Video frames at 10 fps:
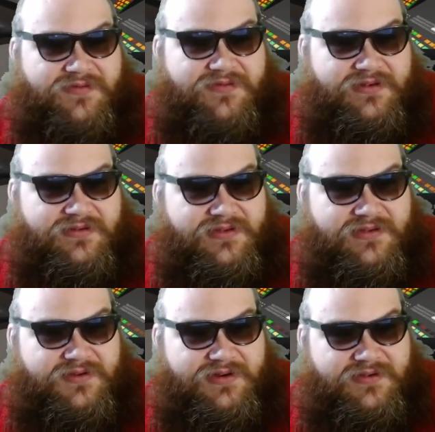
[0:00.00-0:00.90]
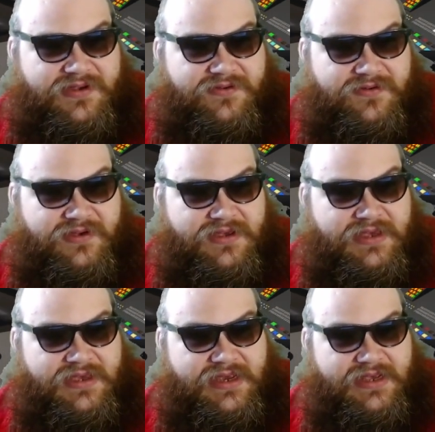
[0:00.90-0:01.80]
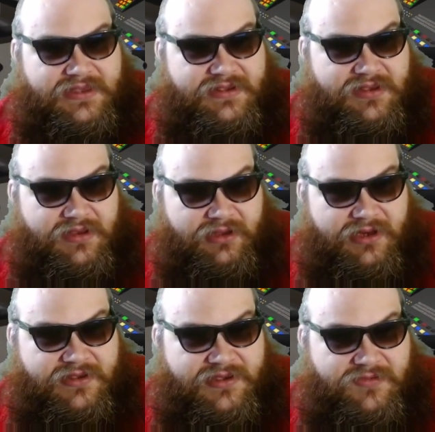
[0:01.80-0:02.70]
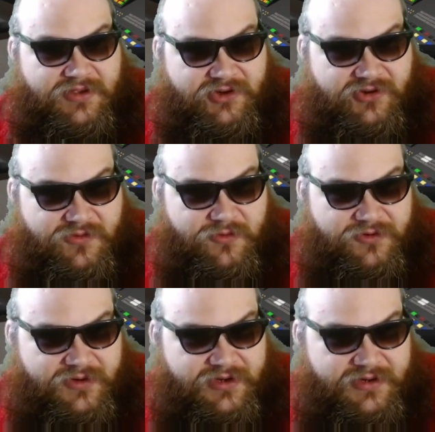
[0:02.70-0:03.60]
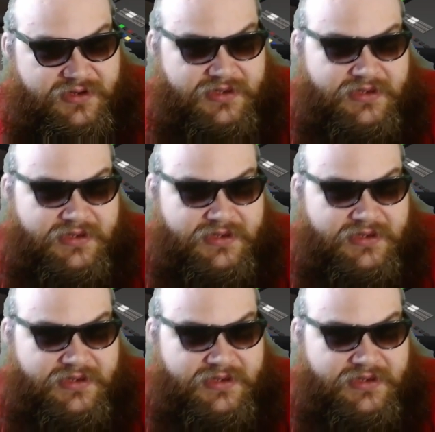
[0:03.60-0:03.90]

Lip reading: fail the Cerritos anyway, and that a lot of the simulations were rigged.